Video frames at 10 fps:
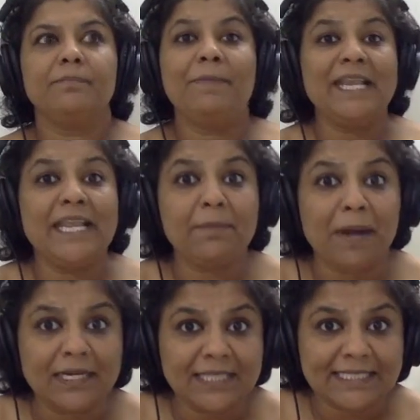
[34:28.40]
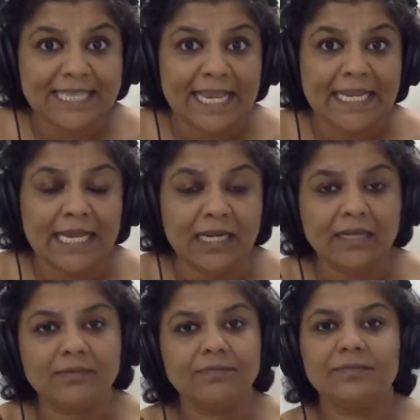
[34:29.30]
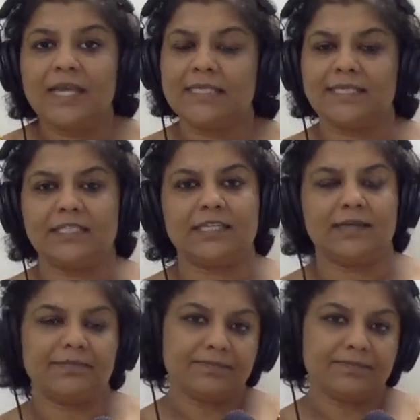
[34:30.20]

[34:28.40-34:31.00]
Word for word: Billy Budd the Sailor, etc.